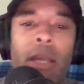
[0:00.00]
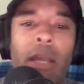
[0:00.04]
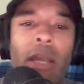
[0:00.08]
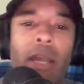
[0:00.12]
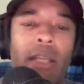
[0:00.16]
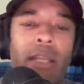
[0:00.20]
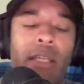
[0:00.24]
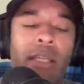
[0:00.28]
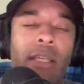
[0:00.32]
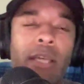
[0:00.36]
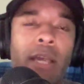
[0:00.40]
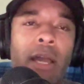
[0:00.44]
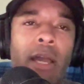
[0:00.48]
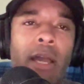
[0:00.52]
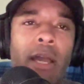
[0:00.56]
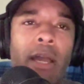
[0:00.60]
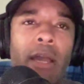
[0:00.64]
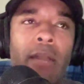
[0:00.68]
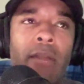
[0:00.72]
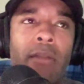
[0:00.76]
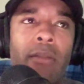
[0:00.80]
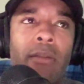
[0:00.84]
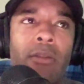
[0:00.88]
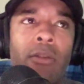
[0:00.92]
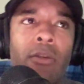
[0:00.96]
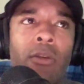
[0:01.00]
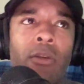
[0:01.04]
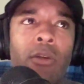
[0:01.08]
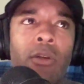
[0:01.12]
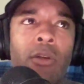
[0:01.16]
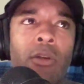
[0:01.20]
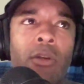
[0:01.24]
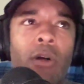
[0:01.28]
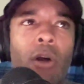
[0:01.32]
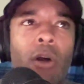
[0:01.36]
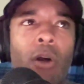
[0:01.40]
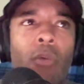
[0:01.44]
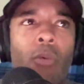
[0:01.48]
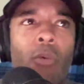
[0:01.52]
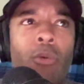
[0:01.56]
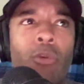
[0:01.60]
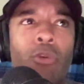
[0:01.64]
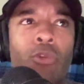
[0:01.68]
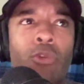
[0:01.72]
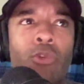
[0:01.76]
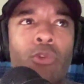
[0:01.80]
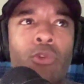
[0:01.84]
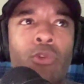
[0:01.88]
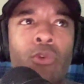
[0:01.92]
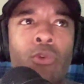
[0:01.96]
and he had uh, one or
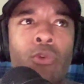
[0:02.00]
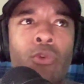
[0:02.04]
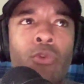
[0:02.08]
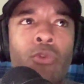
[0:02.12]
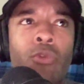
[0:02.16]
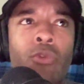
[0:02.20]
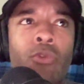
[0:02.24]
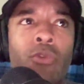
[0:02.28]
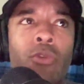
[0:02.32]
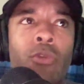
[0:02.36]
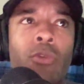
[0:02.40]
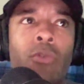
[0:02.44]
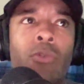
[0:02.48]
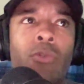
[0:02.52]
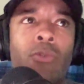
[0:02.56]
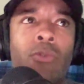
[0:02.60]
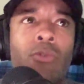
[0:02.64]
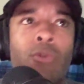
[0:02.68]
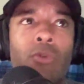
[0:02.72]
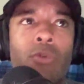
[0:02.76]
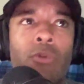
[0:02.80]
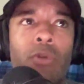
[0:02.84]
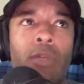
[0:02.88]
two critical